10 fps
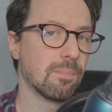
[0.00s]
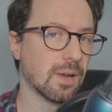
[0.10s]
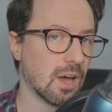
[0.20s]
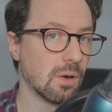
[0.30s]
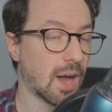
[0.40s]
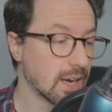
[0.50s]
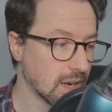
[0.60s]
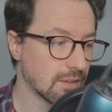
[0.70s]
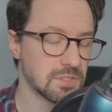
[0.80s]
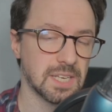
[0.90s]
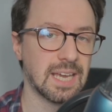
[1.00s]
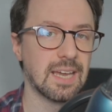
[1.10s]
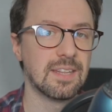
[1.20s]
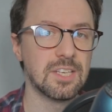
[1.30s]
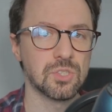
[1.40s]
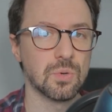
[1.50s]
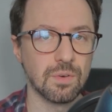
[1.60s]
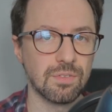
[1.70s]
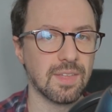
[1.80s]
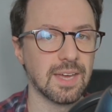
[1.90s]
below. I'd love to hear these
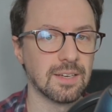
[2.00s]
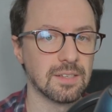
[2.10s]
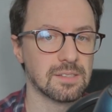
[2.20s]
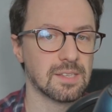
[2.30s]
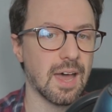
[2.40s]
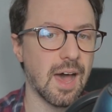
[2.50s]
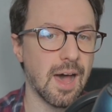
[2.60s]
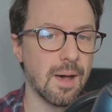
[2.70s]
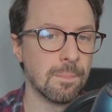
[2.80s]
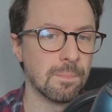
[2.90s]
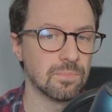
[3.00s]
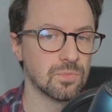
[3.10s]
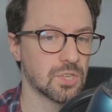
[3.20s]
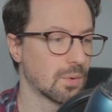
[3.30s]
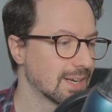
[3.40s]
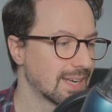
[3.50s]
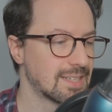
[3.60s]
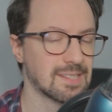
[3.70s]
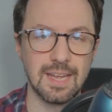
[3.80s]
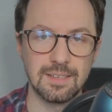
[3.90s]
sort of things. So at
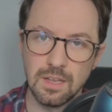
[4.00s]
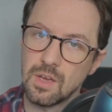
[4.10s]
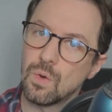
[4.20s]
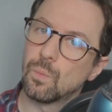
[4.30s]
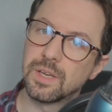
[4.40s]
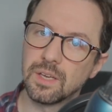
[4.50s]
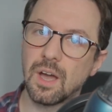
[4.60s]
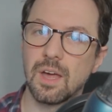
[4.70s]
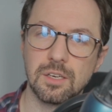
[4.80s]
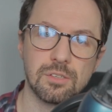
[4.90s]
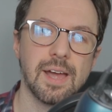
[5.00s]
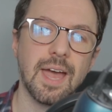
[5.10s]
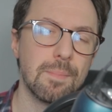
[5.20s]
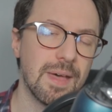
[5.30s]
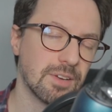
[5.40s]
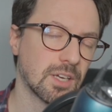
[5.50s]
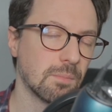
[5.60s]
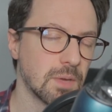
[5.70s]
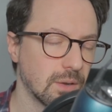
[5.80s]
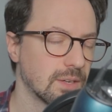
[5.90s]
least then we can kind of create a bit of a
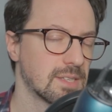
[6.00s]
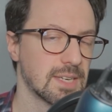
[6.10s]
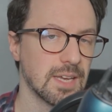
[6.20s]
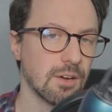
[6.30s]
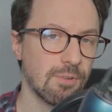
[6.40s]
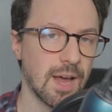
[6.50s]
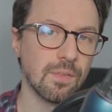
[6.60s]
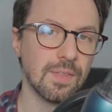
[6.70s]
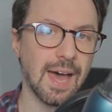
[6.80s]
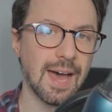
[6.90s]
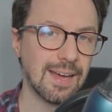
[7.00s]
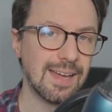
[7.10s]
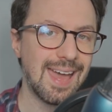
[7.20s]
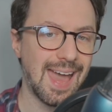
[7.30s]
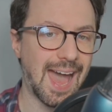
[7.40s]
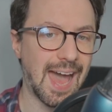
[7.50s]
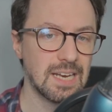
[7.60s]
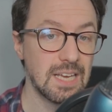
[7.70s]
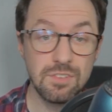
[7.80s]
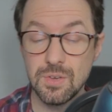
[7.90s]
community around that.
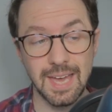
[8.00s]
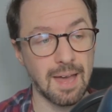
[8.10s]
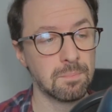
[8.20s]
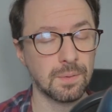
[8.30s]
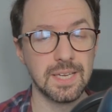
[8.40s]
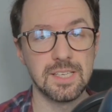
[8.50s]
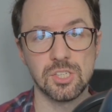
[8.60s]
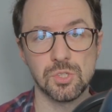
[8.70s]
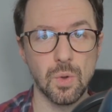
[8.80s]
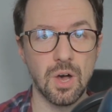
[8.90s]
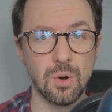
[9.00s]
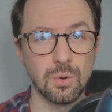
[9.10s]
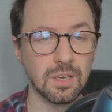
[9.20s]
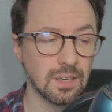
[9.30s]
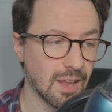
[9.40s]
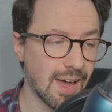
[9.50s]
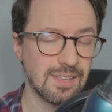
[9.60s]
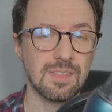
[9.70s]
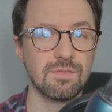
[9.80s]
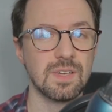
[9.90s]
And if you can, please as well,
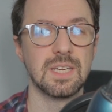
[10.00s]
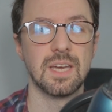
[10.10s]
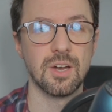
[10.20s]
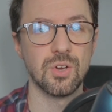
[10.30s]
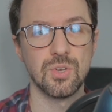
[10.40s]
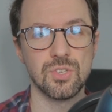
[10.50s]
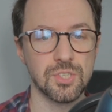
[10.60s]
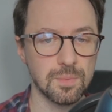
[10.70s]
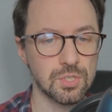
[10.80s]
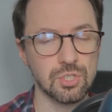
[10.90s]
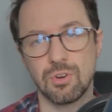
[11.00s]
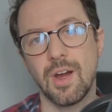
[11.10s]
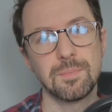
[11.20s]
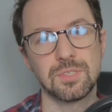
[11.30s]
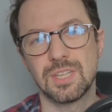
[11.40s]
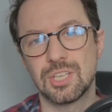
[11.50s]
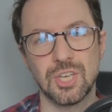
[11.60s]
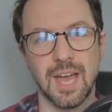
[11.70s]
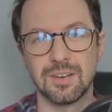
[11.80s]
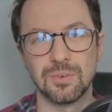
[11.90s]
like the video, subscribe to the
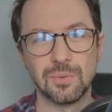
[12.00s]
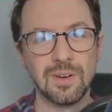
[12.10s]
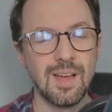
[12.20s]
channel.